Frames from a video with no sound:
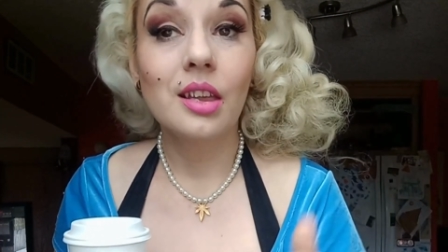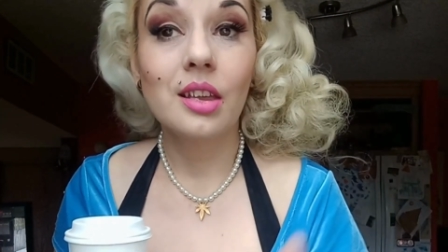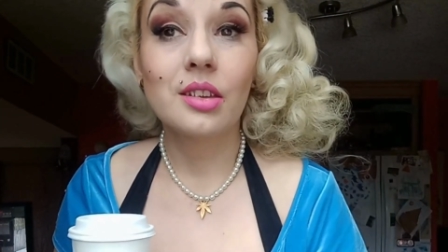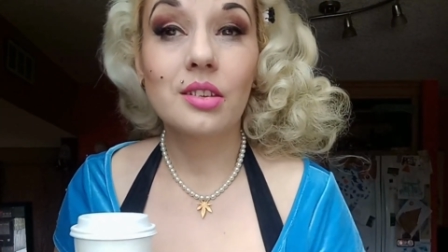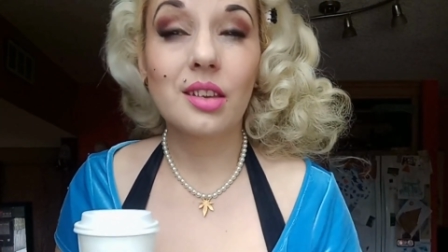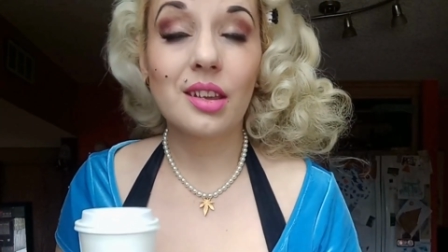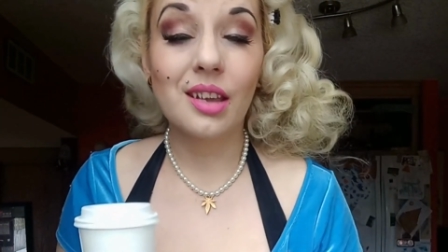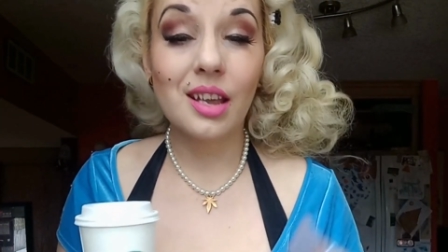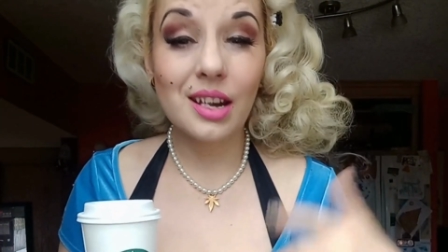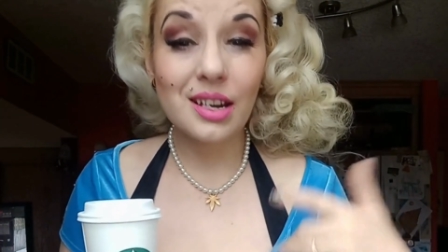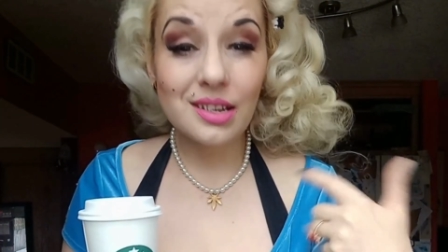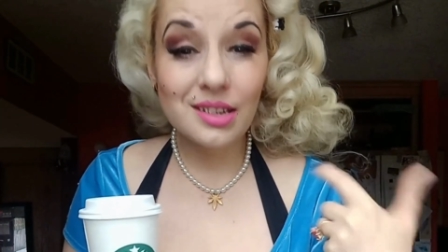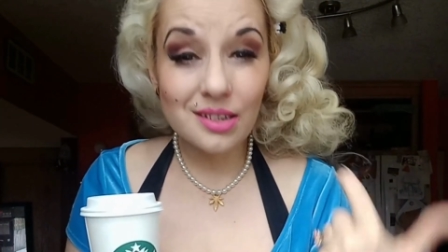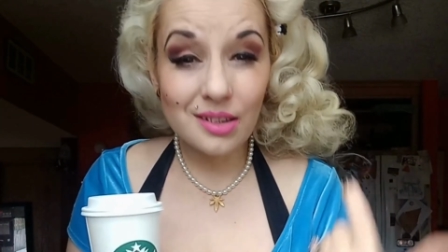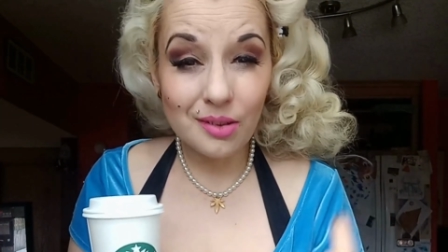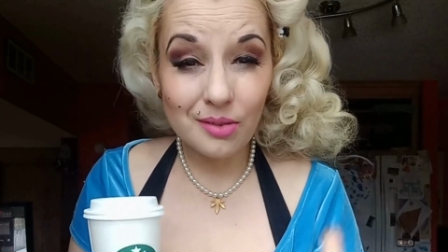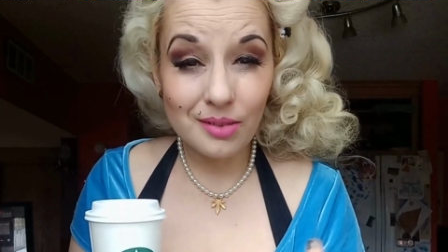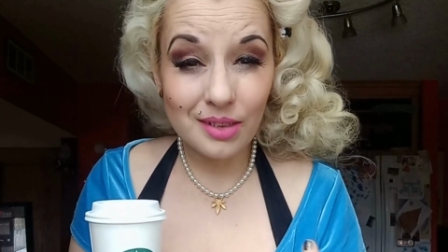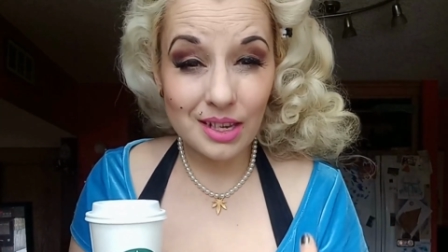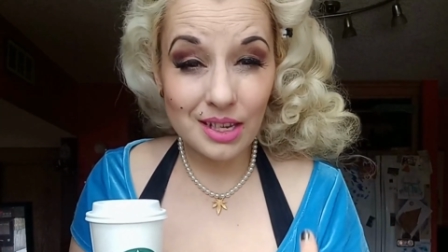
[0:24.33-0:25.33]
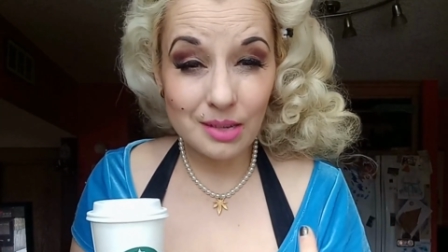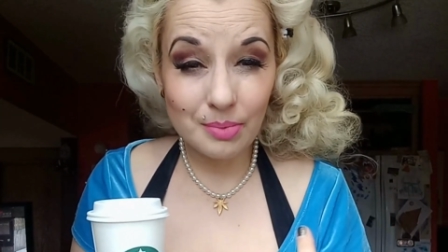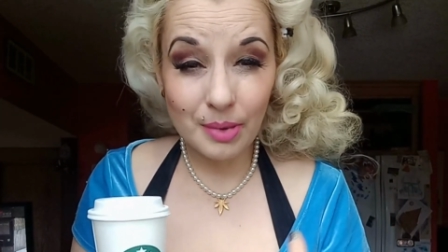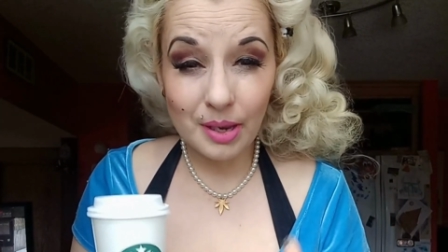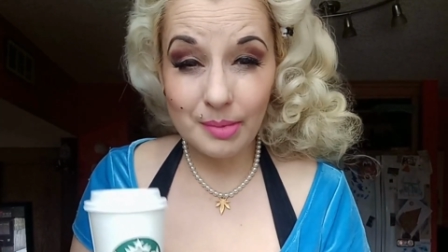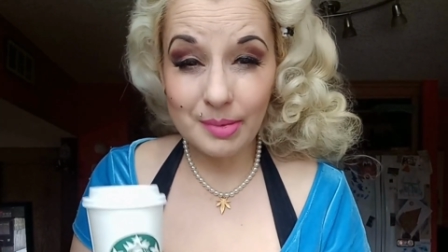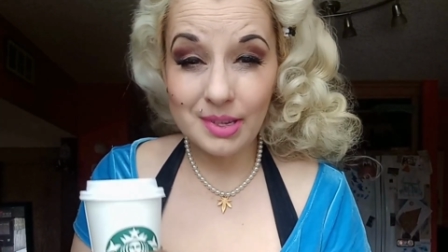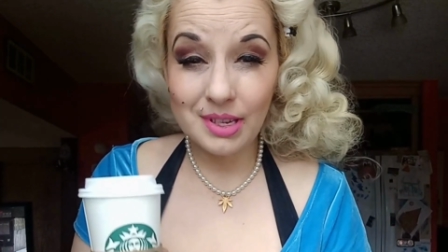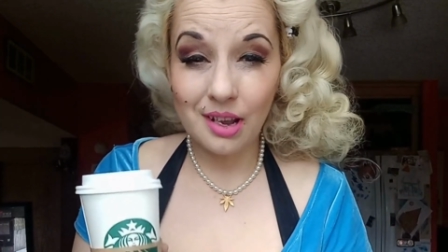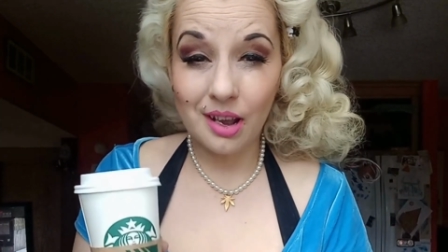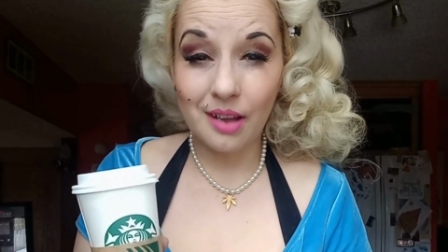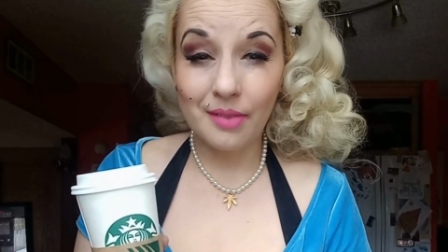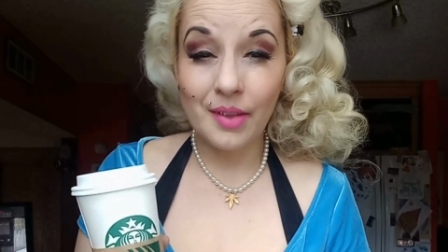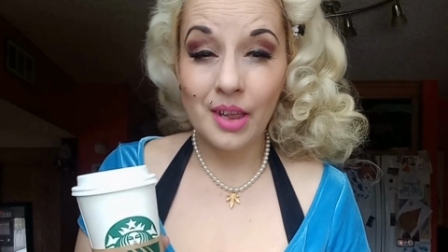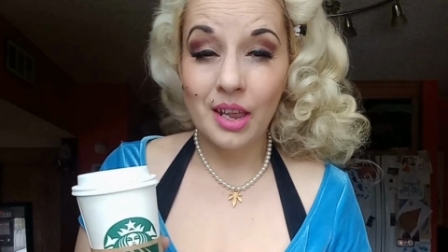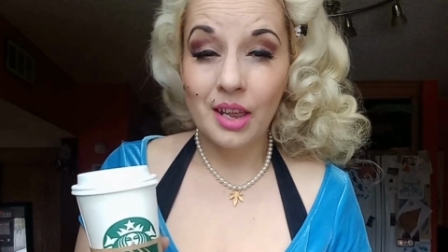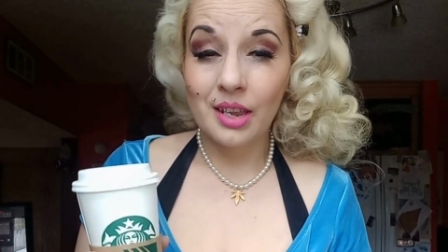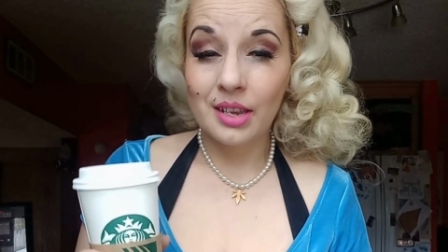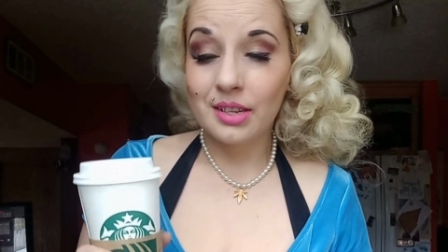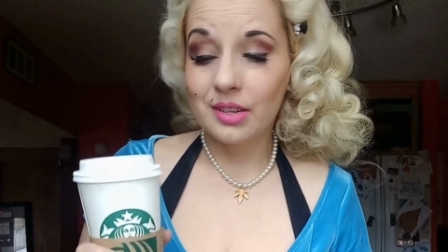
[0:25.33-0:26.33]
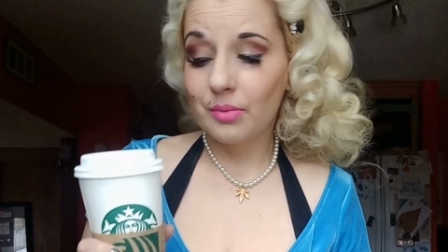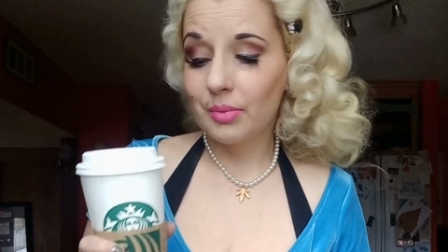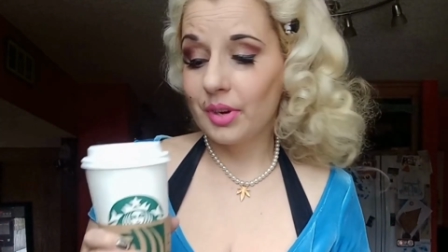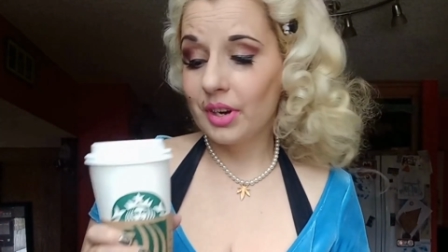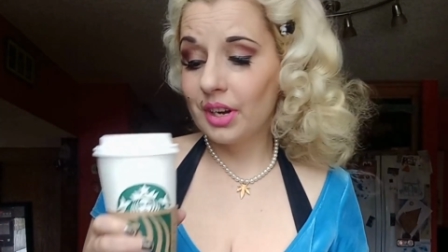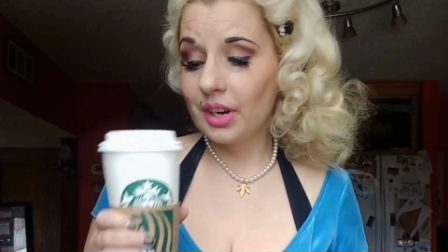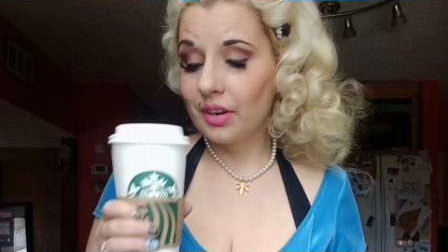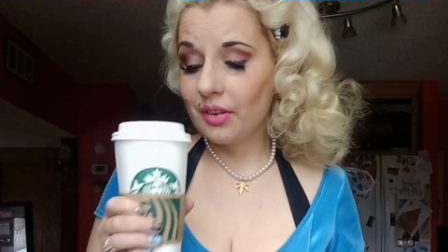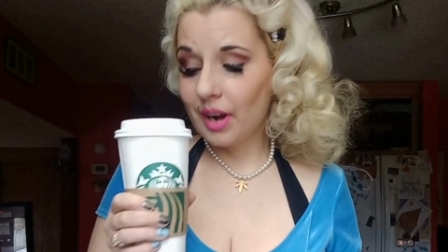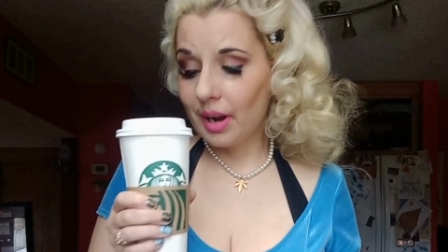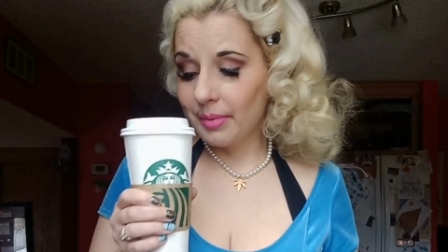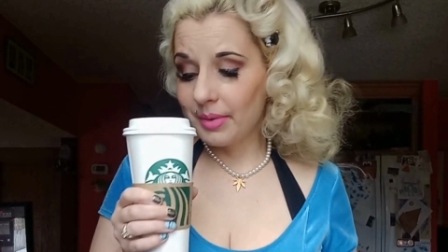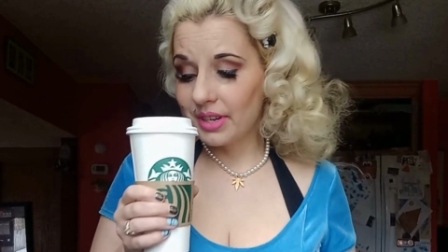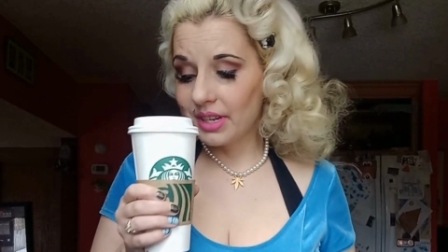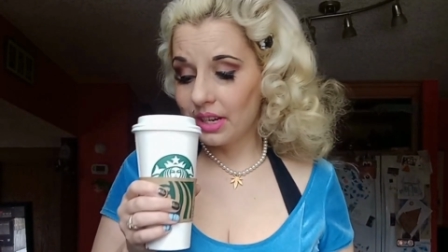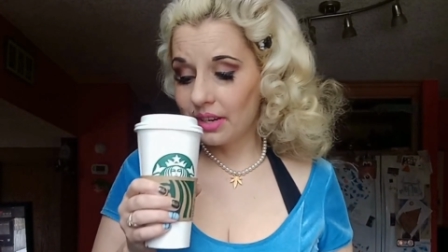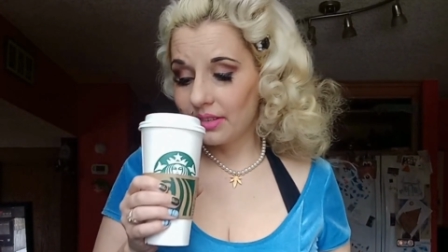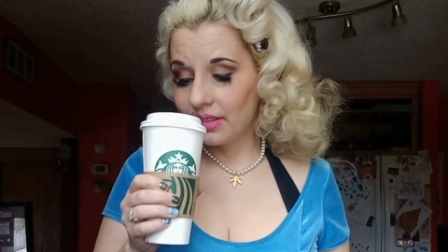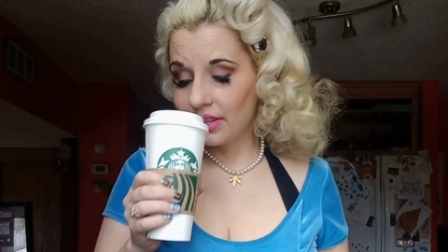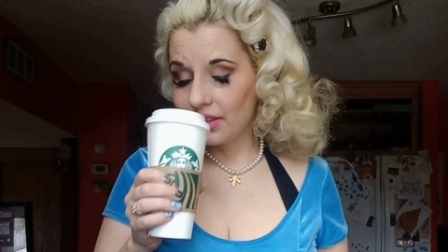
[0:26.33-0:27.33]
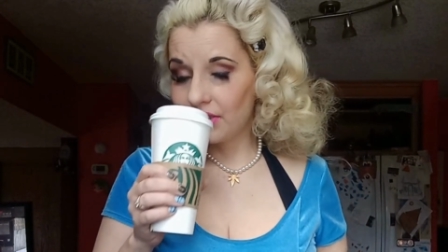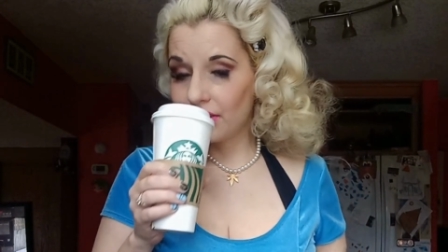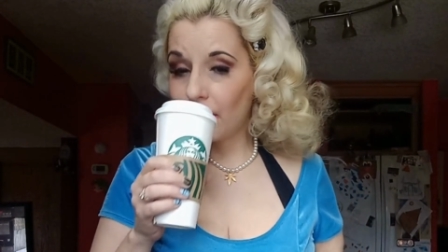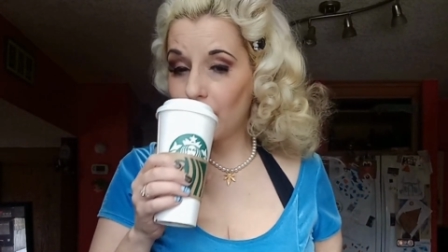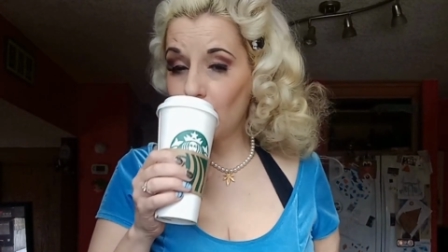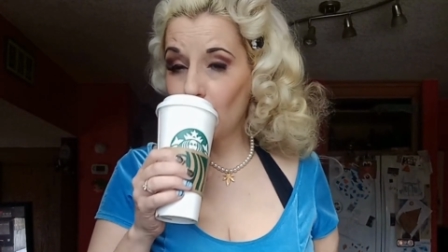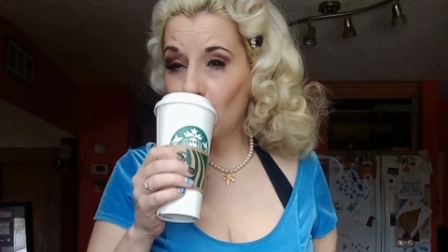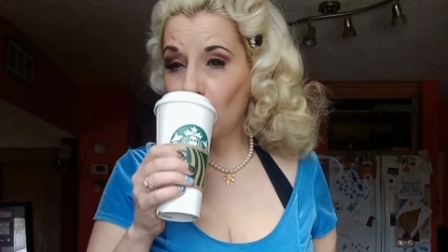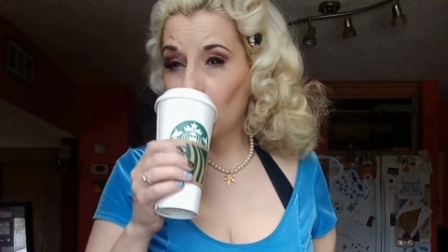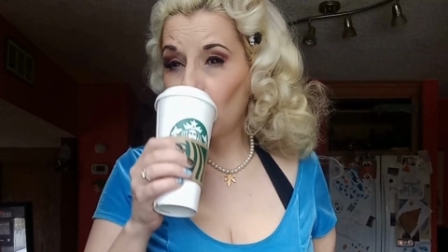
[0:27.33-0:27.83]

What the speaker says: So I gotta soak these babies off. So we're going to grab ourselves a drink.